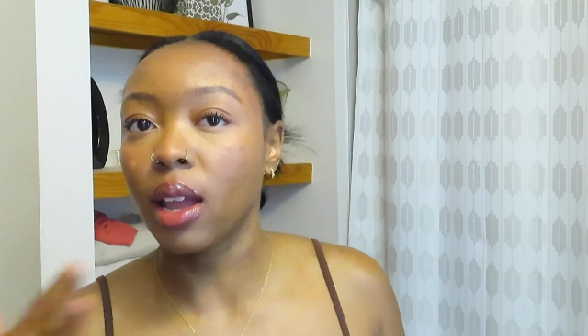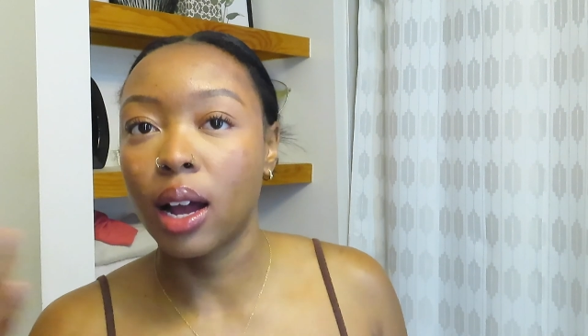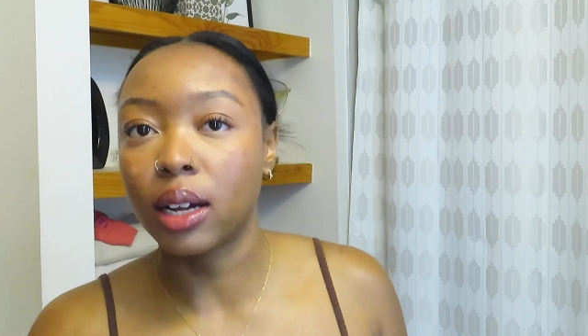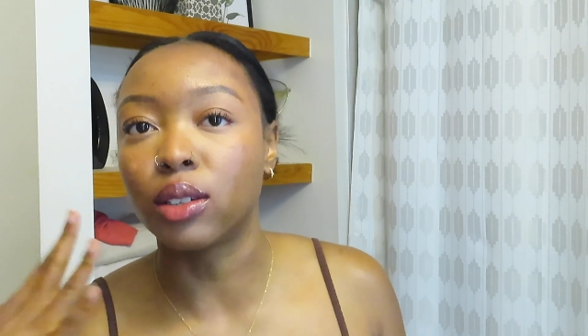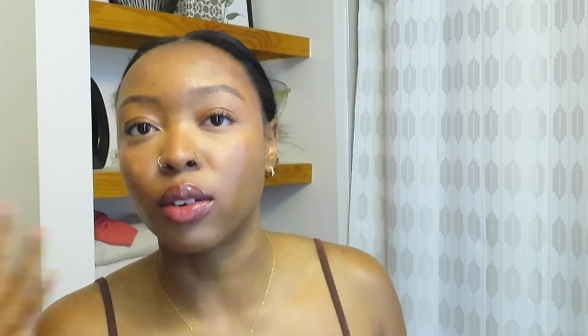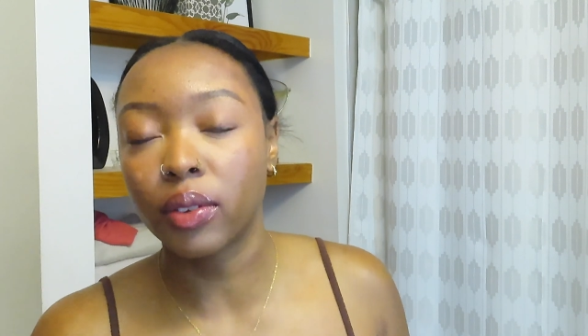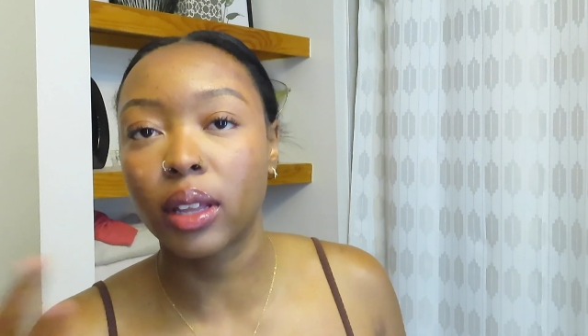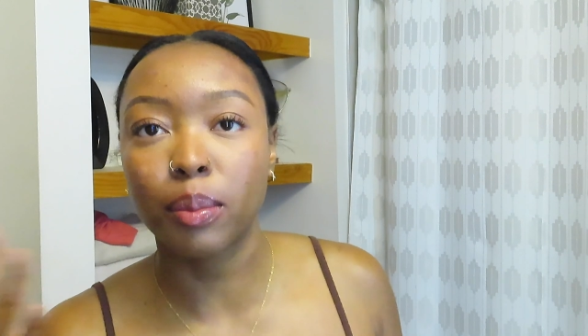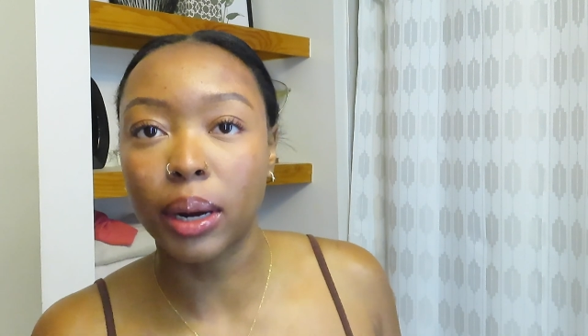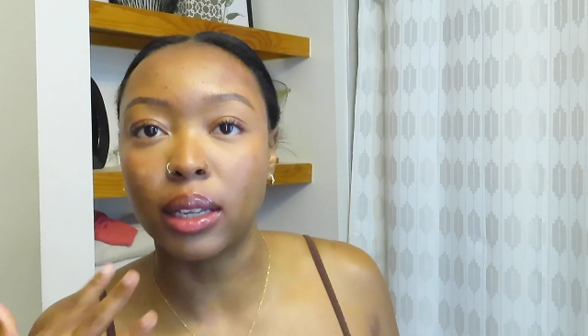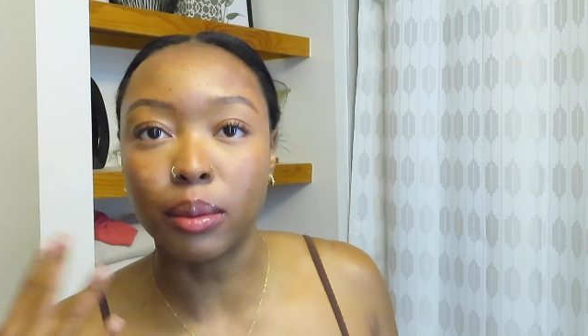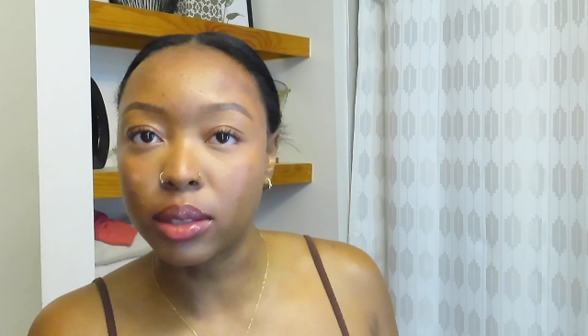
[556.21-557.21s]
I don't feel like
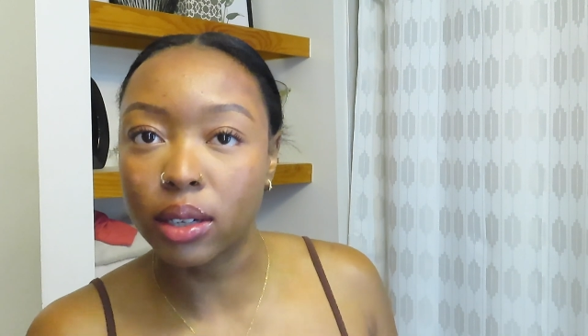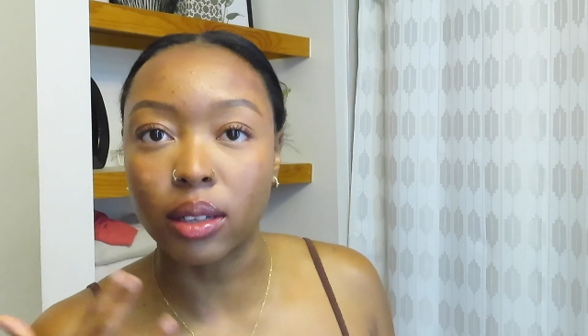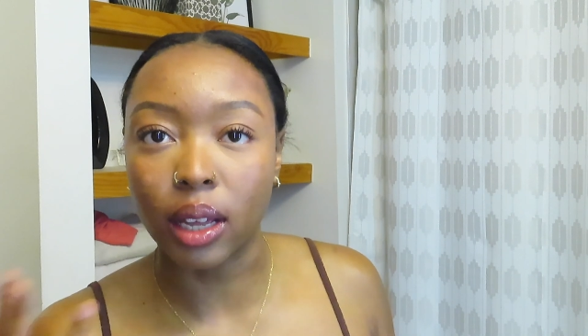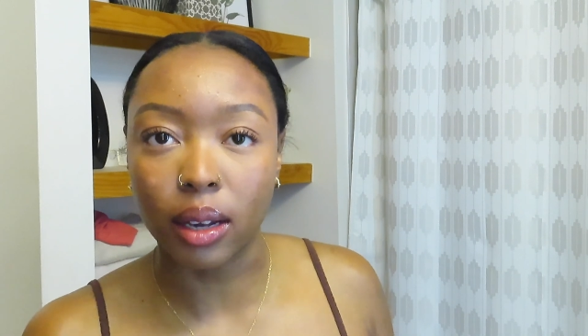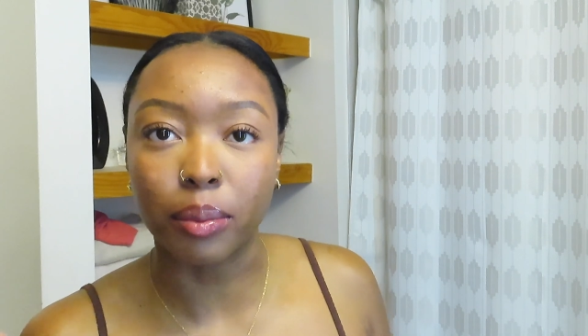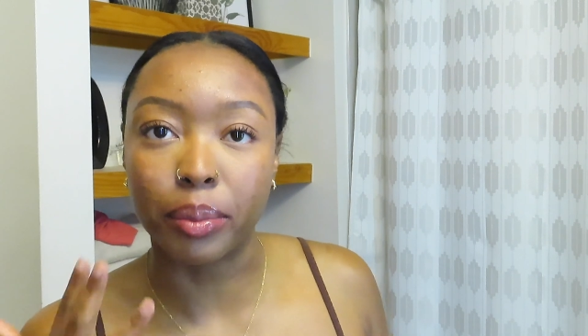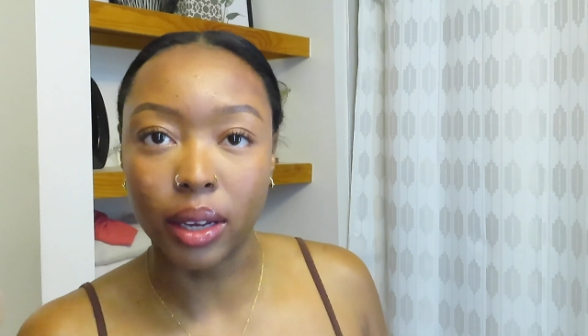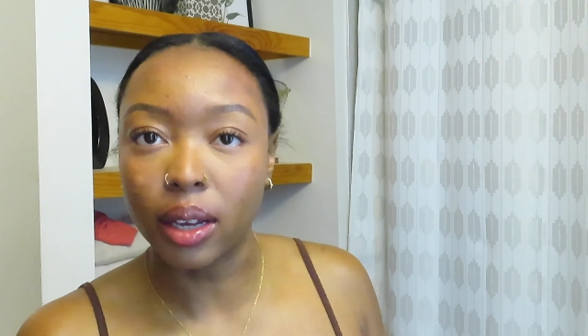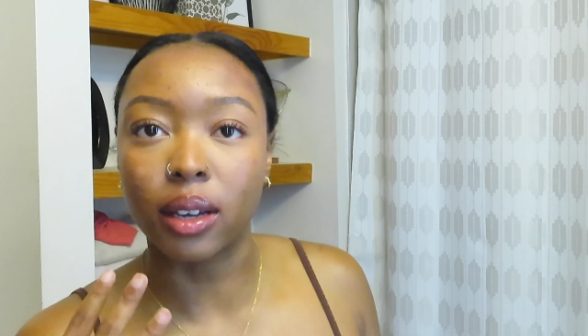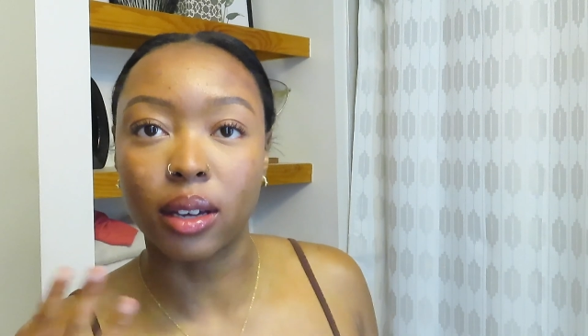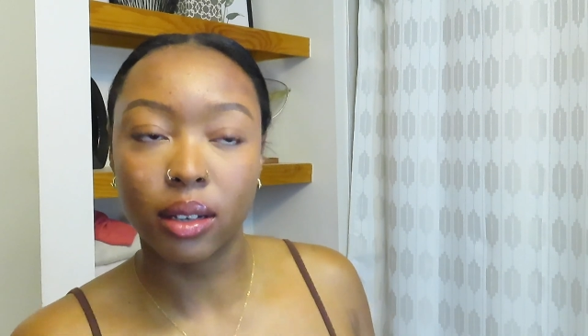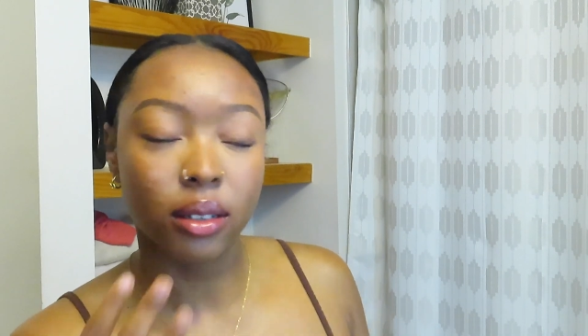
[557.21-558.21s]
my lips are like
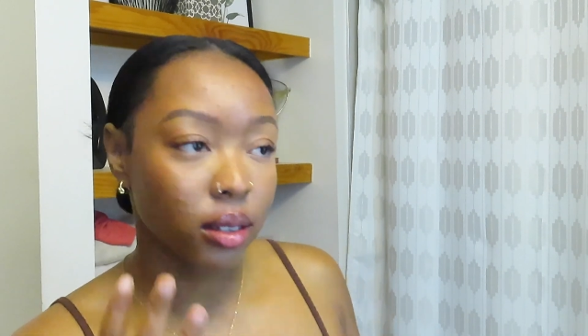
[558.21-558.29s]
big.